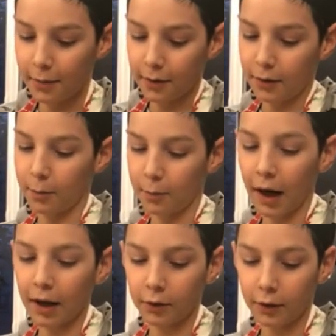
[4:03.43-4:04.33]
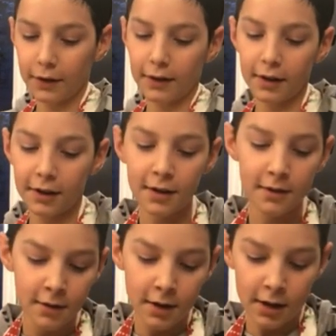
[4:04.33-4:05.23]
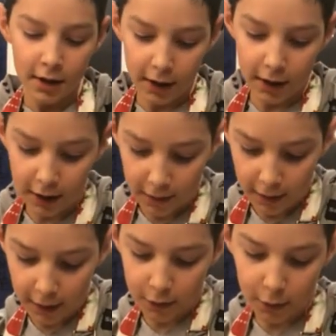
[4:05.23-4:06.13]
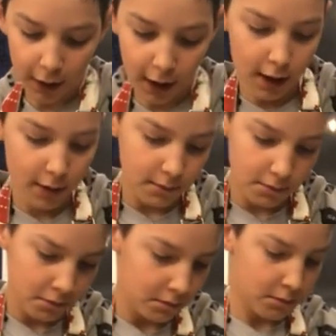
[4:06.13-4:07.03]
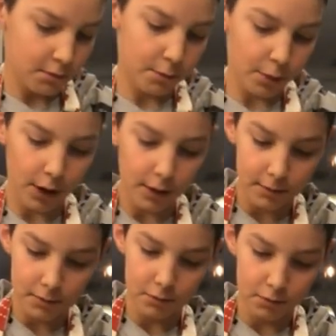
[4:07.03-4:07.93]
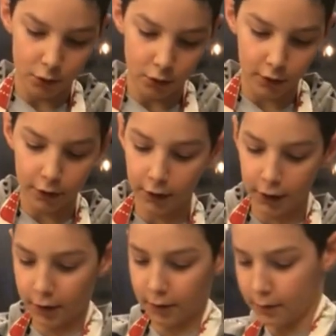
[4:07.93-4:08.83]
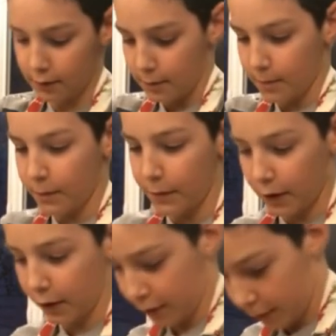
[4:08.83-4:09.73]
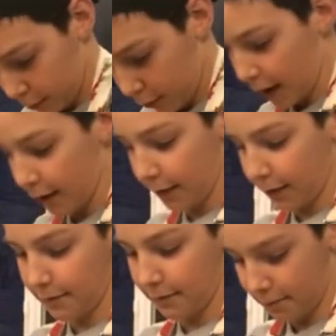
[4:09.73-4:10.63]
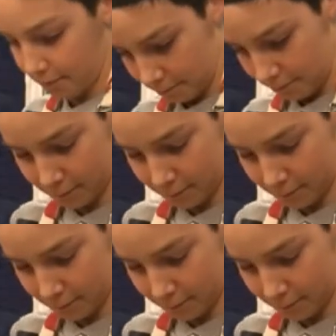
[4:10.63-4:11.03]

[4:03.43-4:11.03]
bit, but just stretch it out as far as you can. And then we forgot to